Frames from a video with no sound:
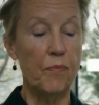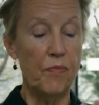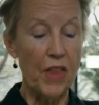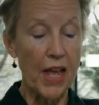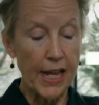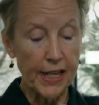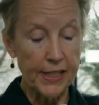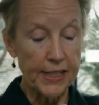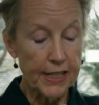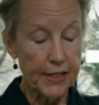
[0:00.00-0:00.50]

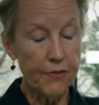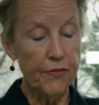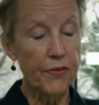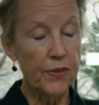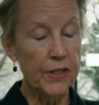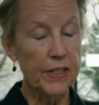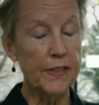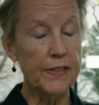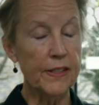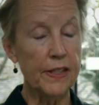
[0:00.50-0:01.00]
That
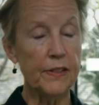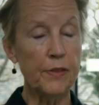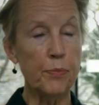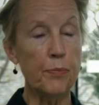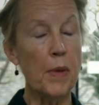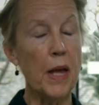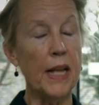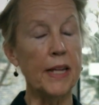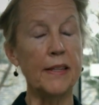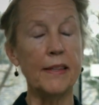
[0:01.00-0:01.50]
difference has
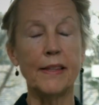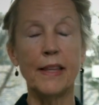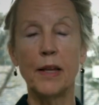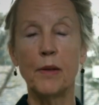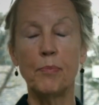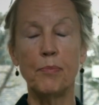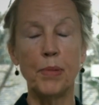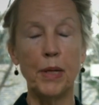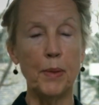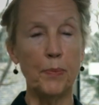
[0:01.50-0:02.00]
meant
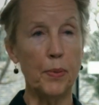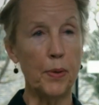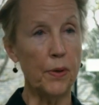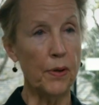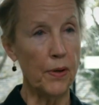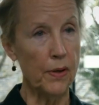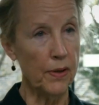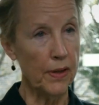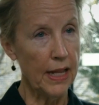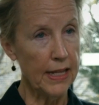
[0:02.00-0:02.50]
that people
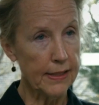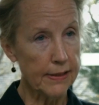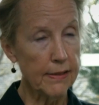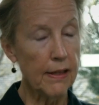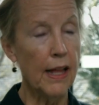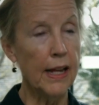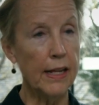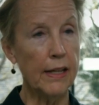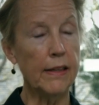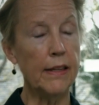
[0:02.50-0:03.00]
are less
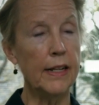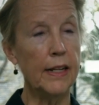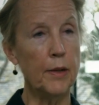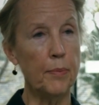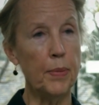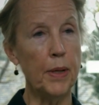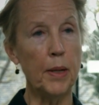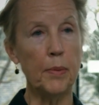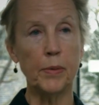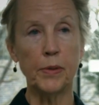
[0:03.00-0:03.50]
likely to
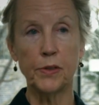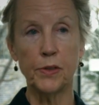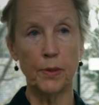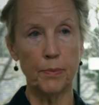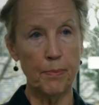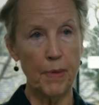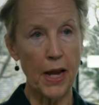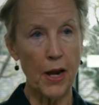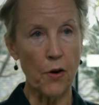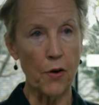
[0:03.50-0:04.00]
be able to
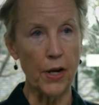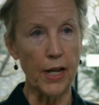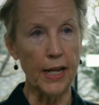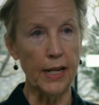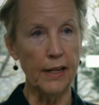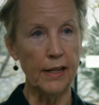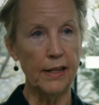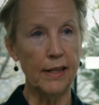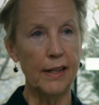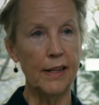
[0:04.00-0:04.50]

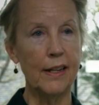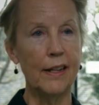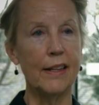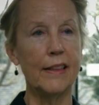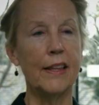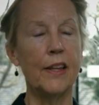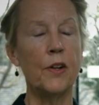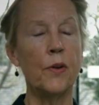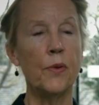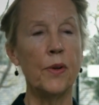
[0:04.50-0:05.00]
marry.
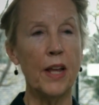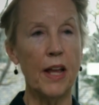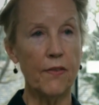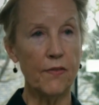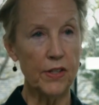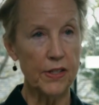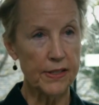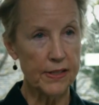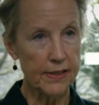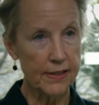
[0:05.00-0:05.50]
They don't
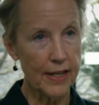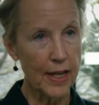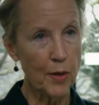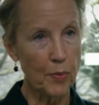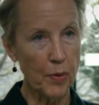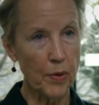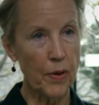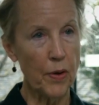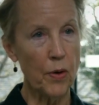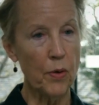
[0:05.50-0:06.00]
have a
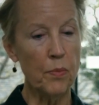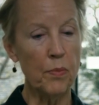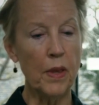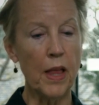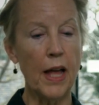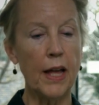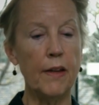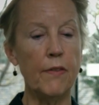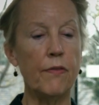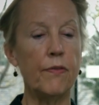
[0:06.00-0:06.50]
stable home
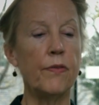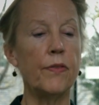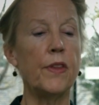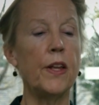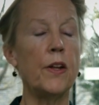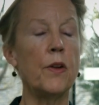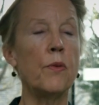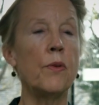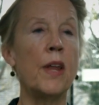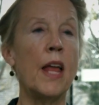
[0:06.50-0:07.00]
life,
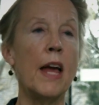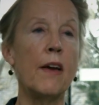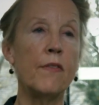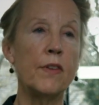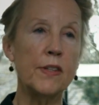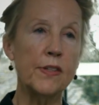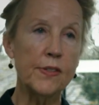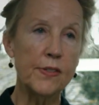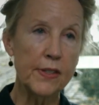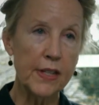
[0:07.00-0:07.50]
they don't have
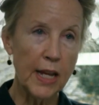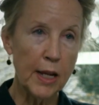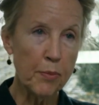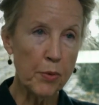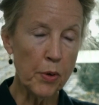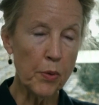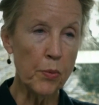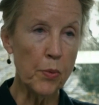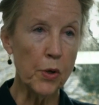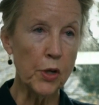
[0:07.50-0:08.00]
a
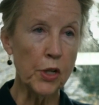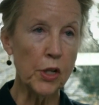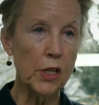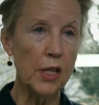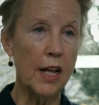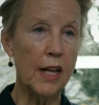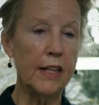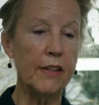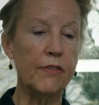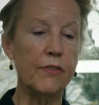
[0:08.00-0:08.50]
stable work
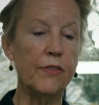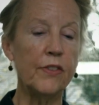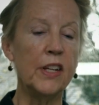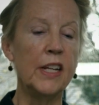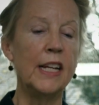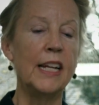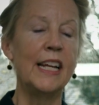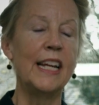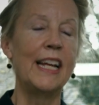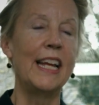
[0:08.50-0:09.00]
life,
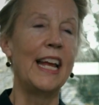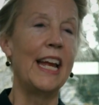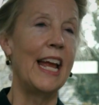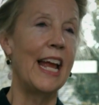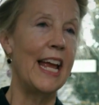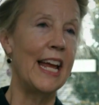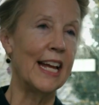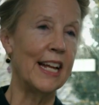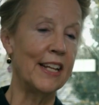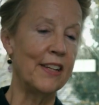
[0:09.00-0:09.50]

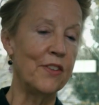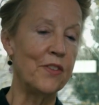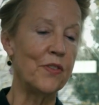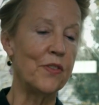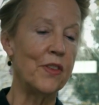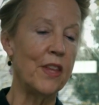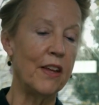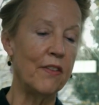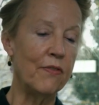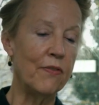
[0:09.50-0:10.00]
and
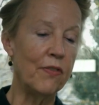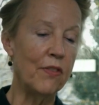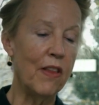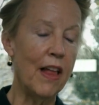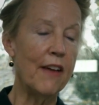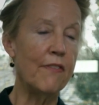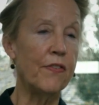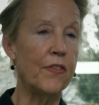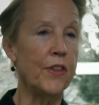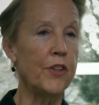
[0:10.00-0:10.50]
they've
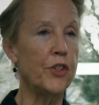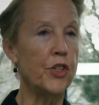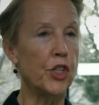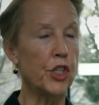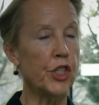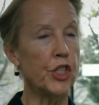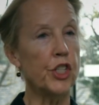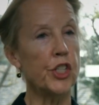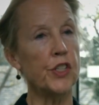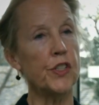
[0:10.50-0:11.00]
left the
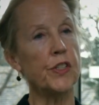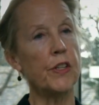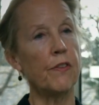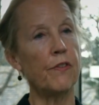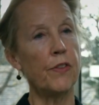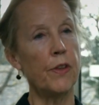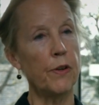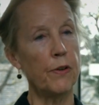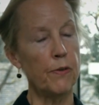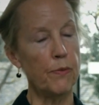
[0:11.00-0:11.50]
churches
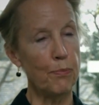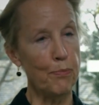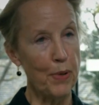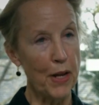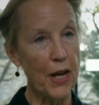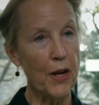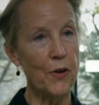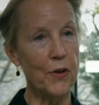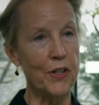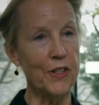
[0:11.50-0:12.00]
of their
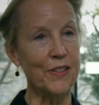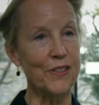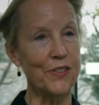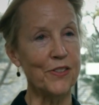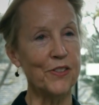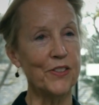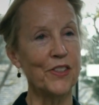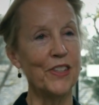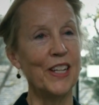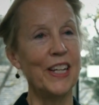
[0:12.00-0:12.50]

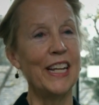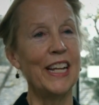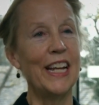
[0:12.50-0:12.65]
parents.